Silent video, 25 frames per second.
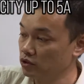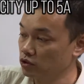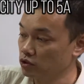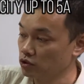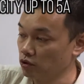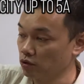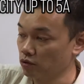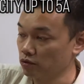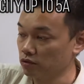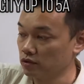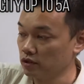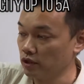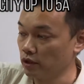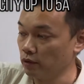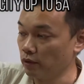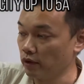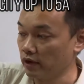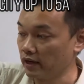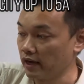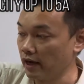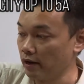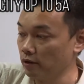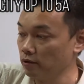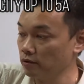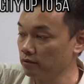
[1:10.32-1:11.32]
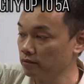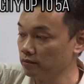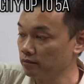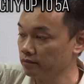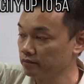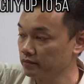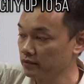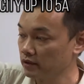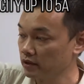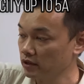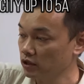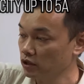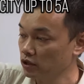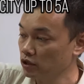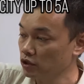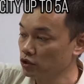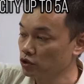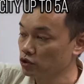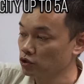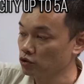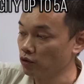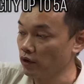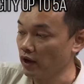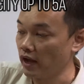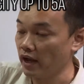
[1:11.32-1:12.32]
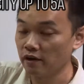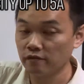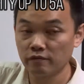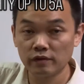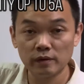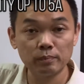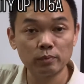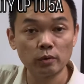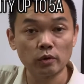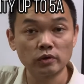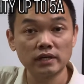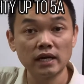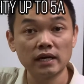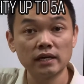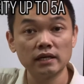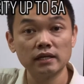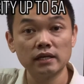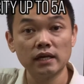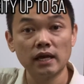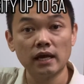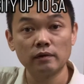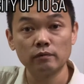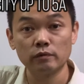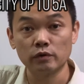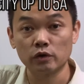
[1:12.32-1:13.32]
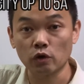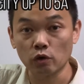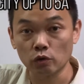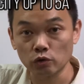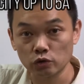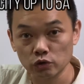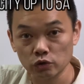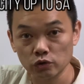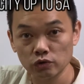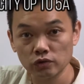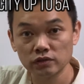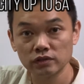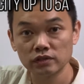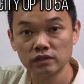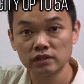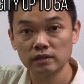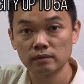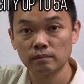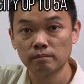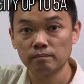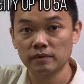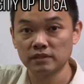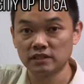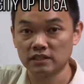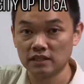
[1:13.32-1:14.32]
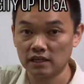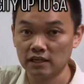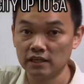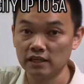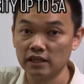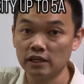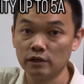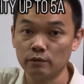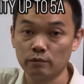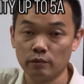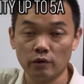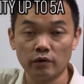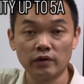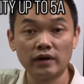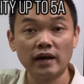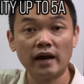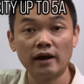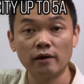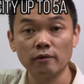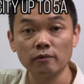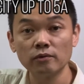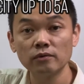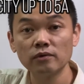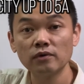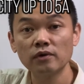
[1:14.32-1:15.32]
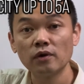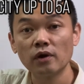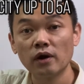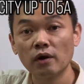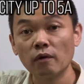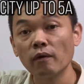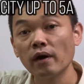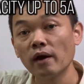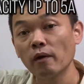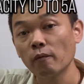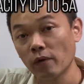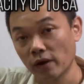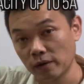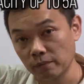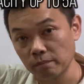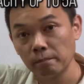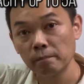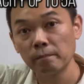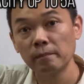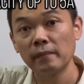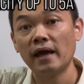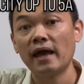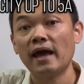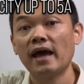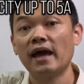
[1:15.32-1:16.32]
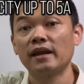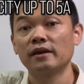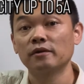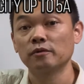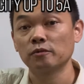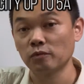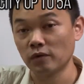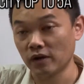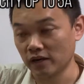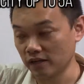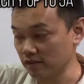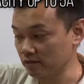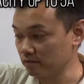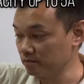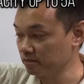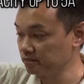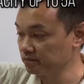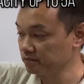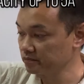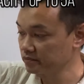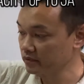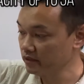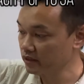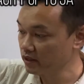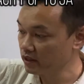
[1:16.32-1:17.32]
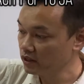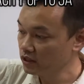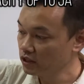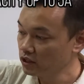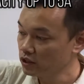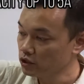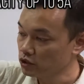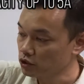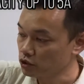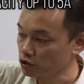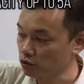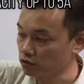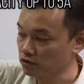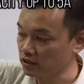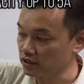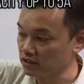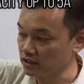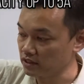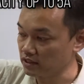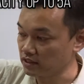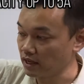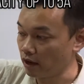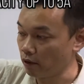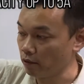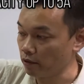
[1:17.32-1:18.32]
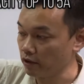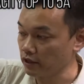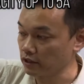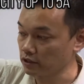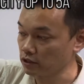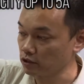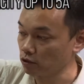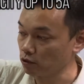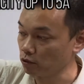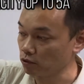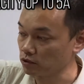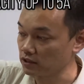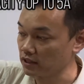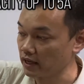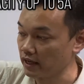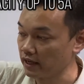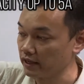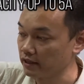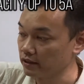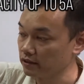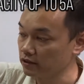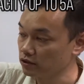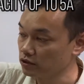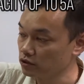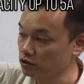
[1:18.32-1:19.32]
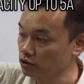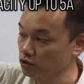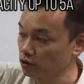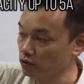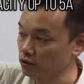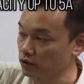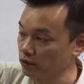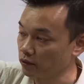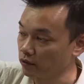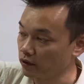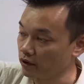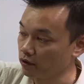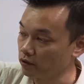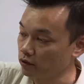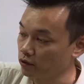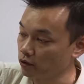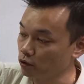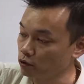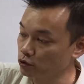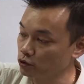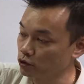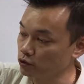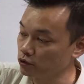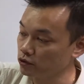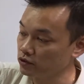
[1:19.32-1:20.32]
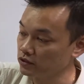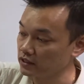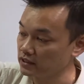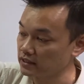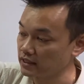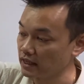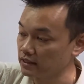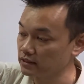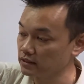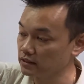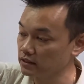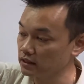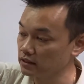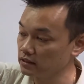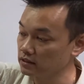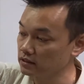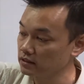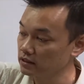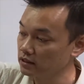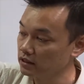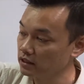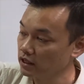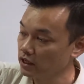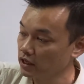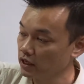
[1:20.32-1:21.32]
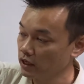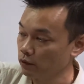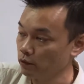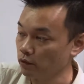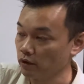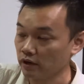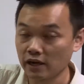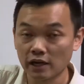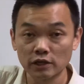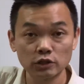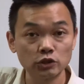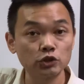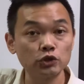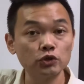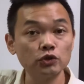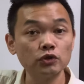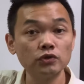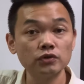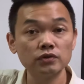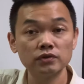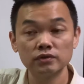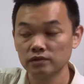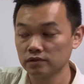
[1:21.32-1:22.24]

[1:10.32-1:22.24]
So it will count. So every product that we go through, basically it will count one and one. So this is how it looks like. So you go through the sensors, you cut through,